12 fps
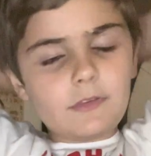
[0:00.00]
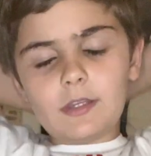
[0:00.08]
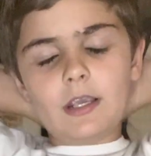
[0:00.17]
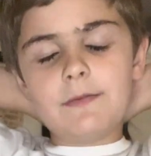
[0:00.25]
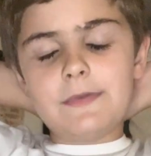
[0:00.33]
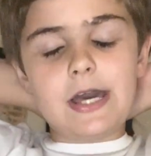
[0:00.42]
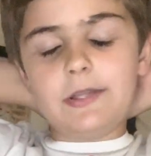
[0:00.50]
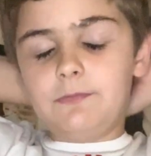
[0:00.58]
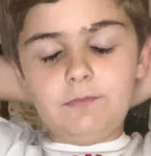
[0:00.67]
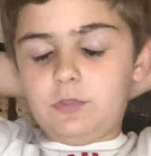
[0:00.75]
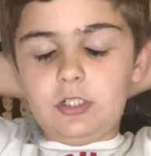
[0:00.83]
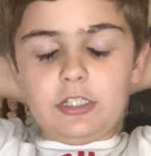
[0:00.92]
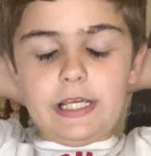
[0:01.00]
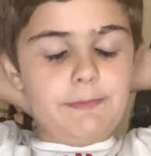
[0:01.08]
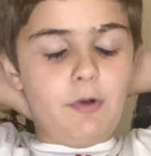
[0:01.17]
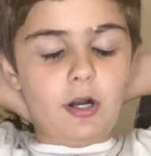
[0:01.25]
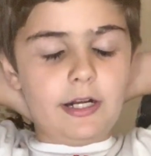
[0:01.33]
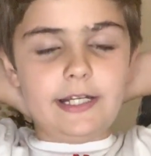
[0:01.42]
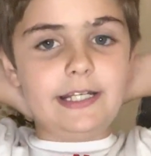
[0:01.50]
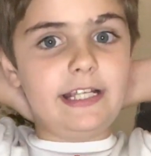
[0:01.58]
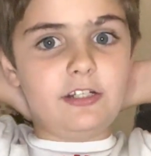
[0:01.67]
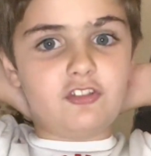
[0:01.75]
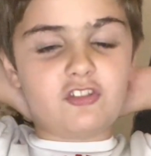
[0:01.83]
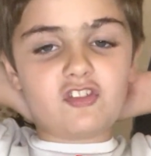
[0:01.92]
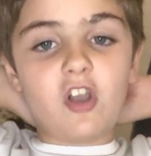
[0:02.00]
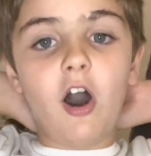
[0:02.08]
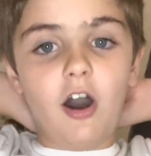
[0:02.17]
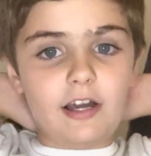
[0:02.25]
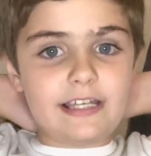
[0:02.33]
then, really, Mara and Nina just talk,